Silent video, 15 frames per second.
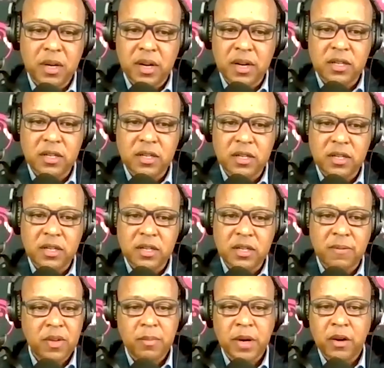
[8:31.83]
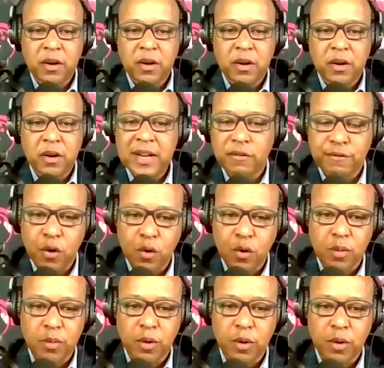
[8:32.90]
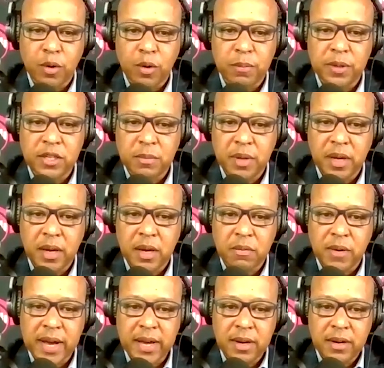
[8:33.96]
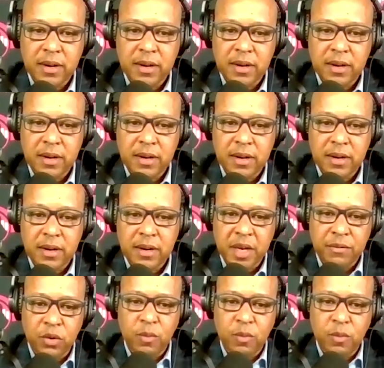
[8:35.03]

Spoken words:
Because Meryl, that's a vulnerable place to be in, right? I mean, if